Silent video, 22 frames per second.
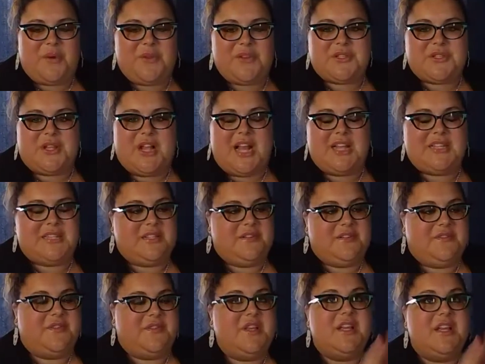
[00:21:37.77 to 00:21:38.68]
There's lots
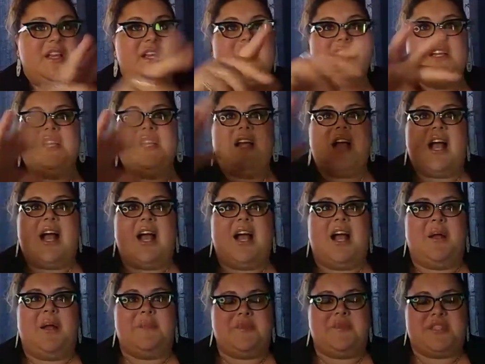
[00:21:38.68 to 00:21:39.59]
of
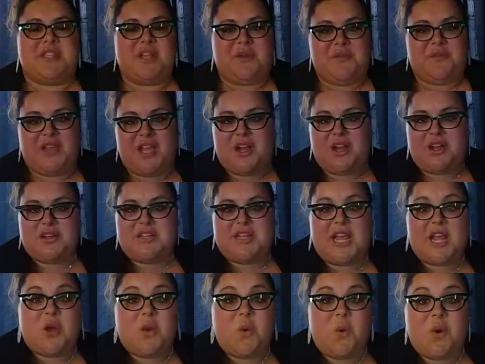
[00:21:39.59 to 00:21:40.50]
self-care
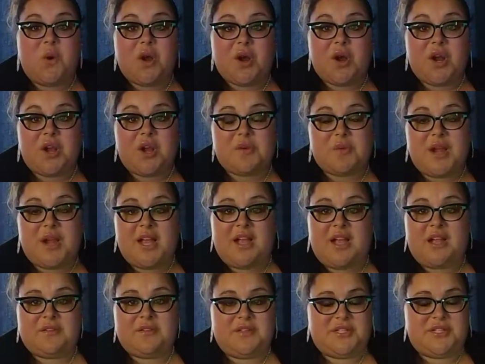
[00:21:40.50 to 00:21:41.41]
decor
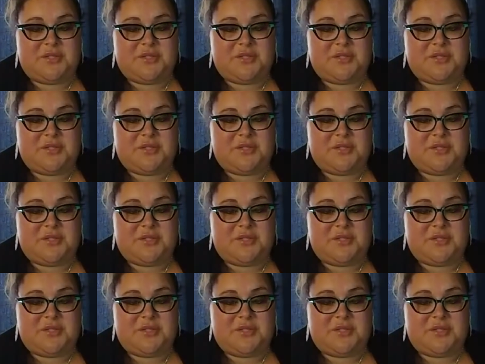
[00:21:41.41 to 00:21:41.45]
around,